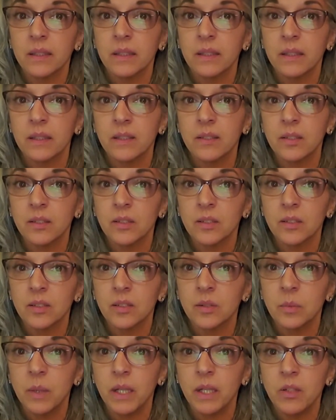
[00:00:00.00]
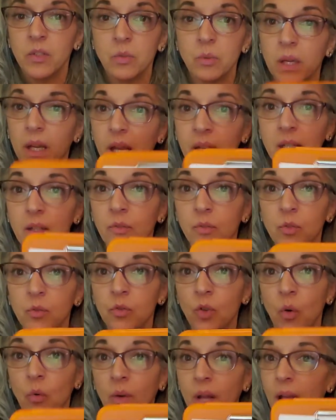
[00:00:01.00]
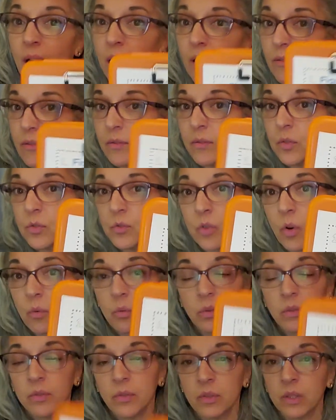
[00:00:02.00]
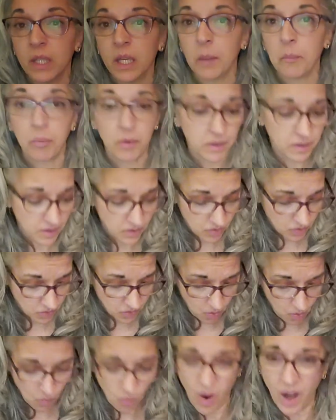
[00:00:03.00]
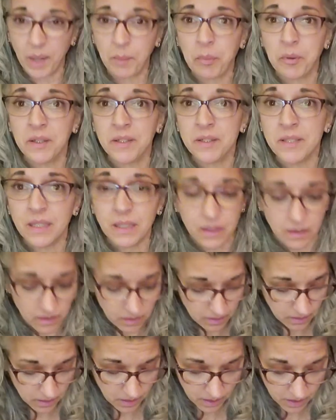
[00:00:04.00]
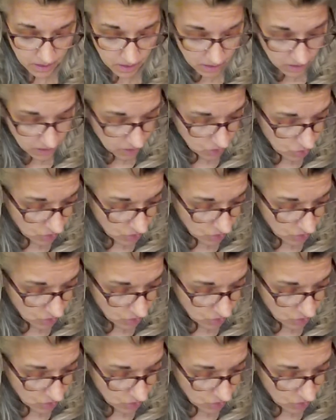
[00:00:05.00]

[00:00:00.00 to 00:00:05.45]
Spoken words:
this is a good way to do it. And if you can't print this or don't want to print it, you